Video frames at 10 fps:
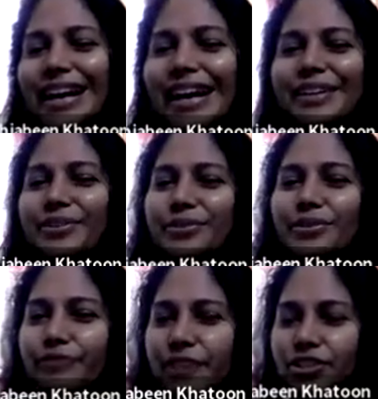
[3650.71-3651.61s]
I don't
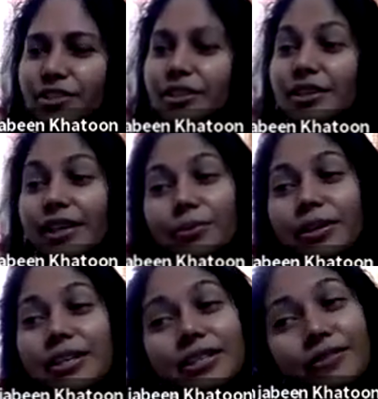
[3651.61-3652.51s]
know facial
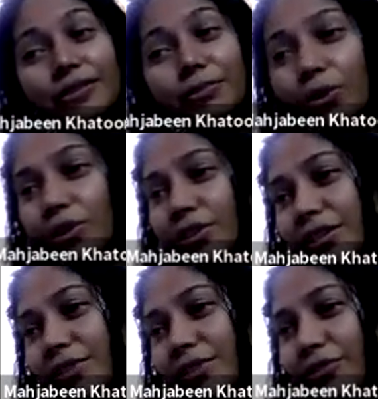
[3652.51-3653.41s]
nowadays. Even boys
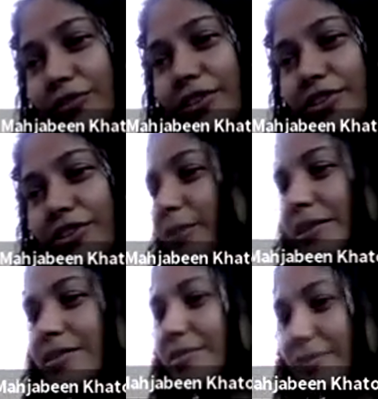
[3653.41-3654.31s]
can go for facial, but
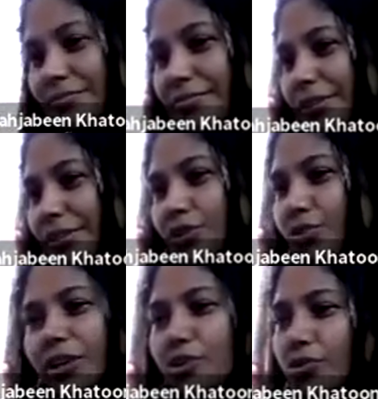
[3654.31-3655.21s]
you
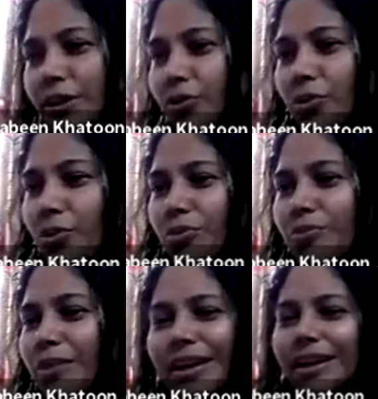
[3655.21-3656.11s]
can do at home.
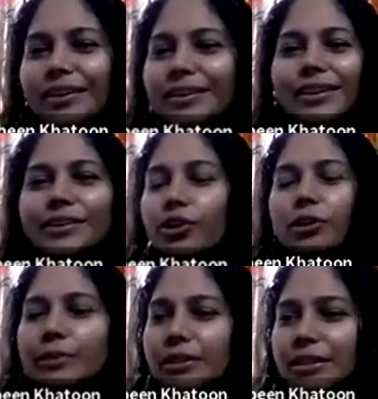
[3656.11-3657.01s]
Uh, a
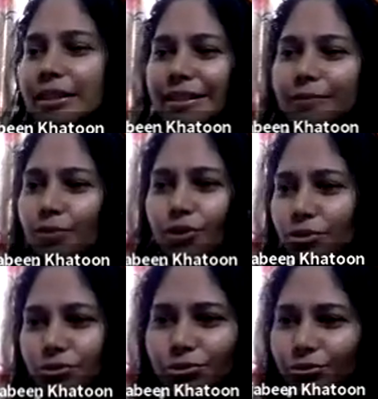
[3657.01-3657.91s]
normal cleanup would
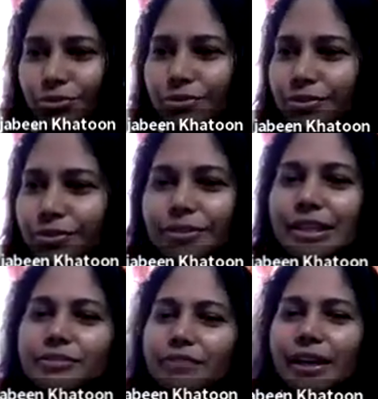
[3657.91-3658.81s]
also, so
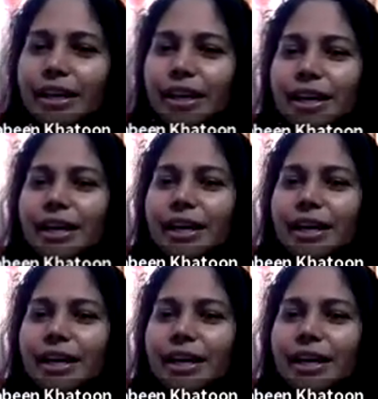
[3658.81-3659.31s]
that's fine.